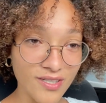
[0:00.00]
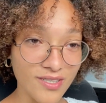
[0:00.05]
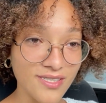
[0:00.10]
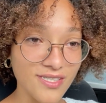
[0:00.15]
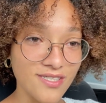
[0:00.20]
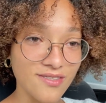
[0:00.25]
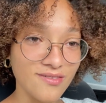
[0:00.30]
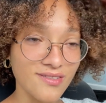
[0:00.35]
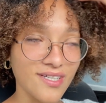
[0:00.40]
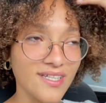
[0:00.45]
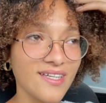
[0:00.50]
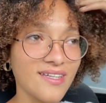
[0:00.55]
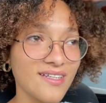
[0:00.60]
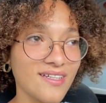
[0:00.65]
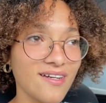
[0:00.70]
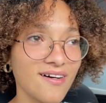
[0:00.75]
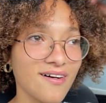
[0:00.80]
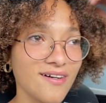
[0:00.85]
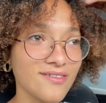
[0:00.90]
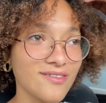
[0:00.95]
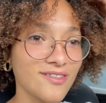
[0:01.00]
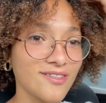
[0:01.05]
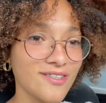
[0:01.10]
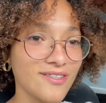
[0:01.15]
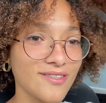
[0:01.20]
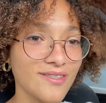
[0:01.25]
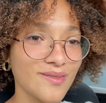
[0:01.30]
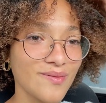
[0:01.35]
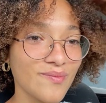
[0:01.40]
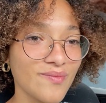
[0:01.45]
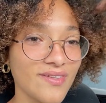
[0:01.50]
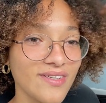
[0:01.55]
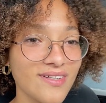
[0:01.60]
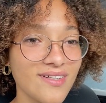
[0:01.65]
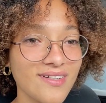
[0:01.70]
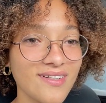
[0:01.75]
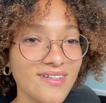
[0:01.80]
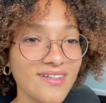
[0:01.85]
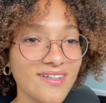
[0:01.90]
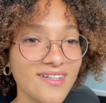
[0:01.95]
because she was like at the doctor or
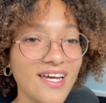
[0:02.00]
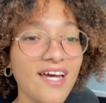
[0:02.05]
something.